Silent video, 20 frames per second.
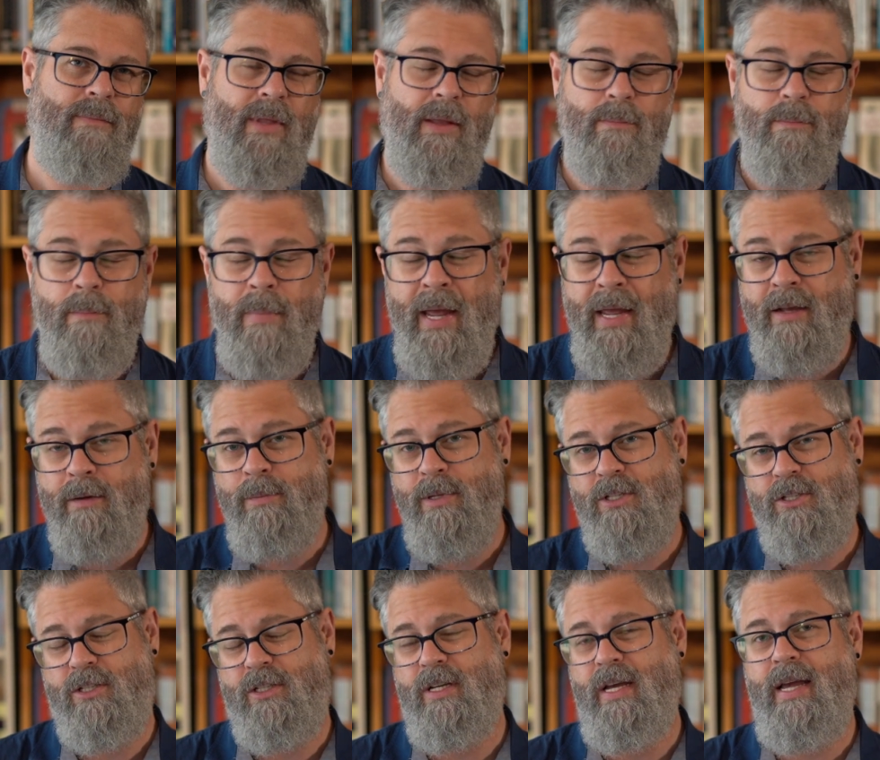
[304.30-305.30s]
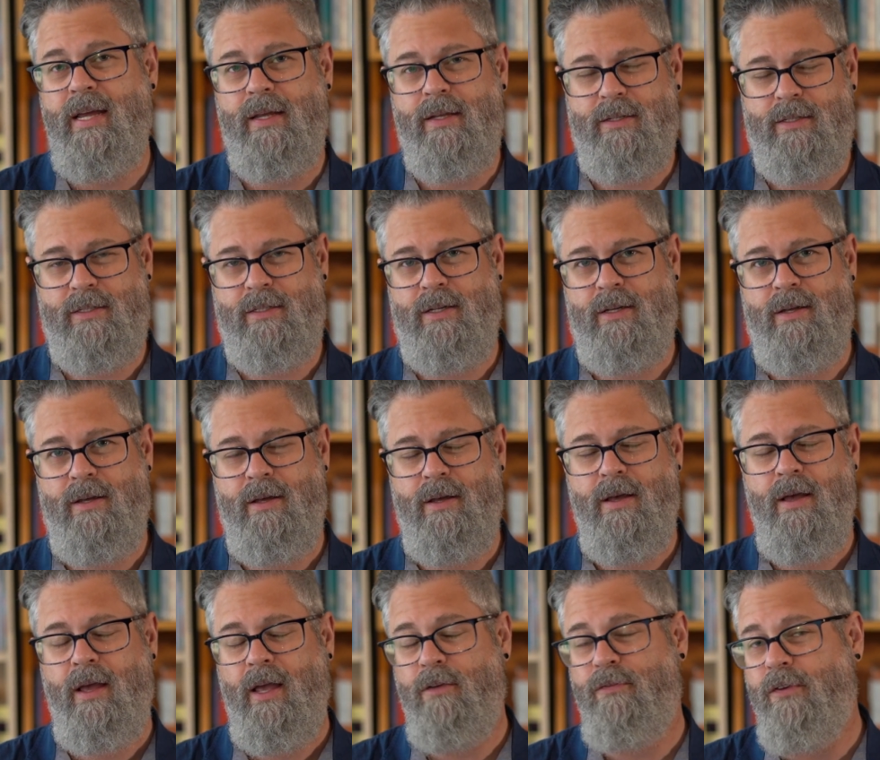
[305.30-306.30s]
and make mistakes,
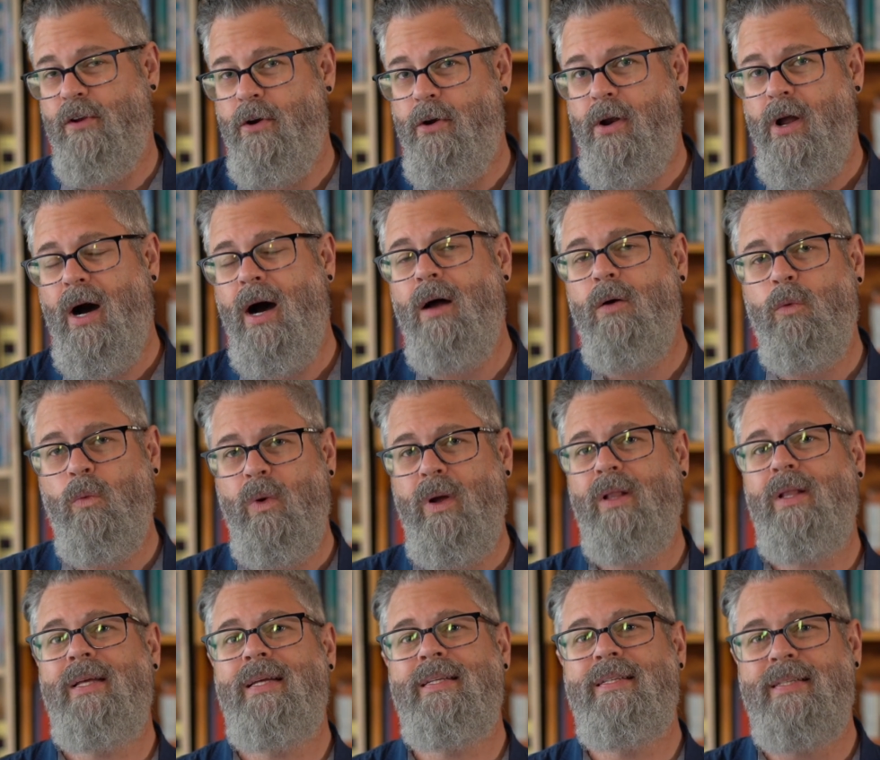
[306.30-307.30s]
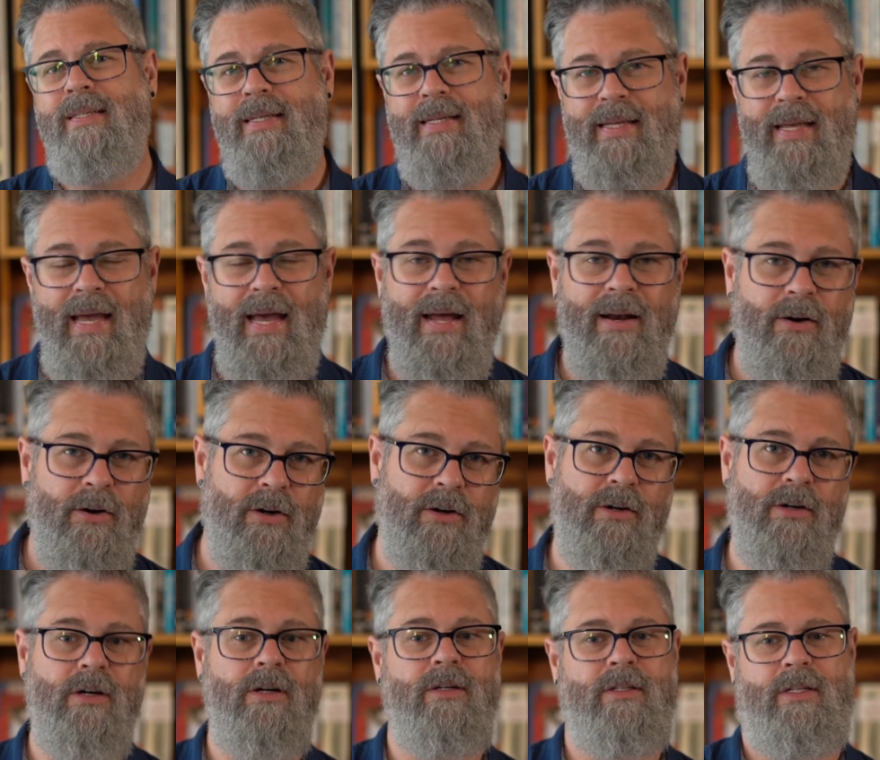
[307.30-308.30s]
if you're not willing to get
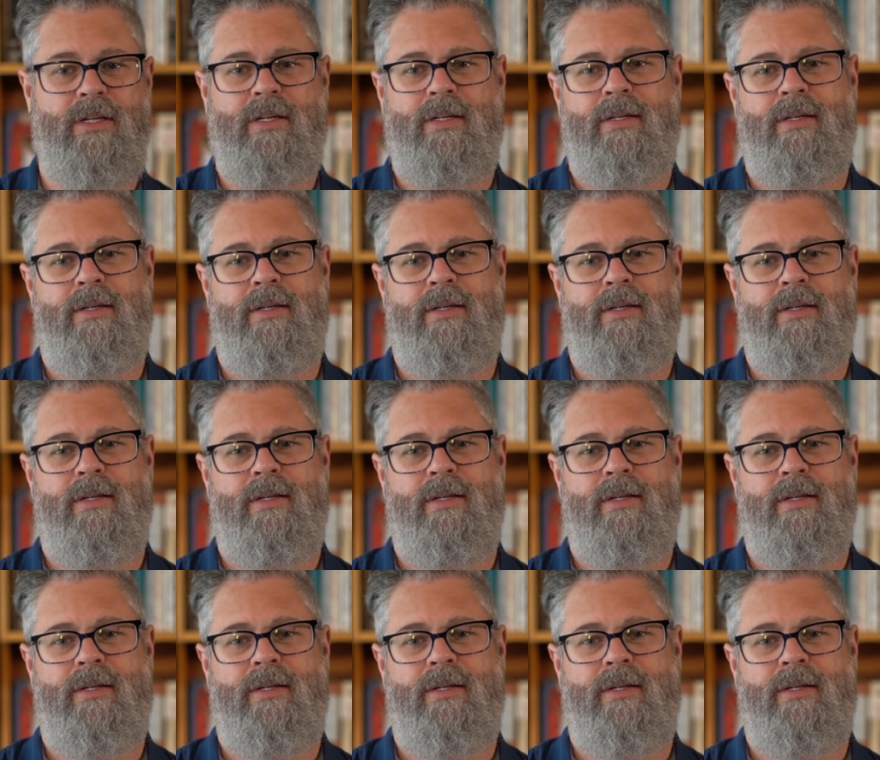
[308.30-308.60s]
hurt.